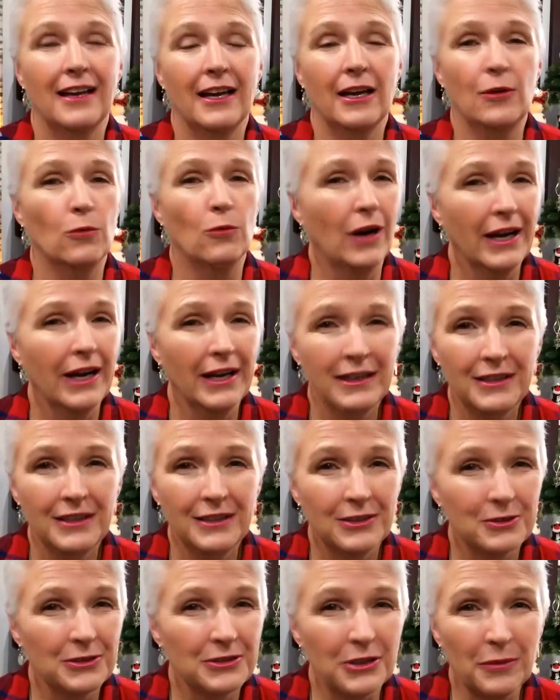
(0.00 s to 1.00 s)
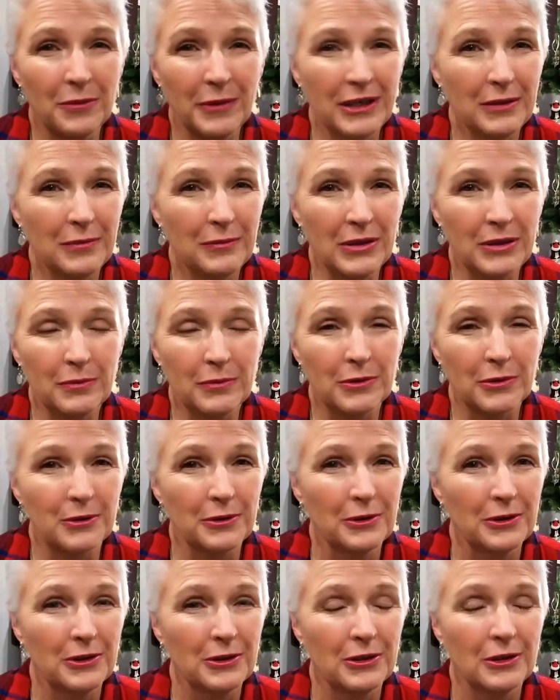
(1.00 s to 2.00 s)
And why do so many
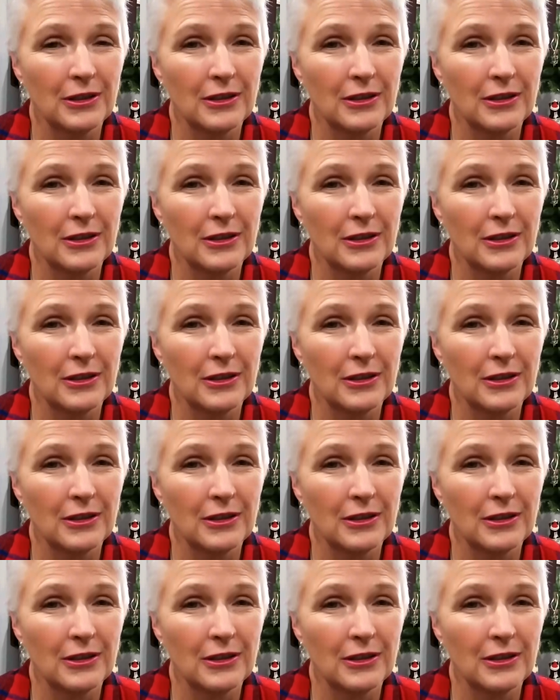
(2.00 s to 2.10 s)
people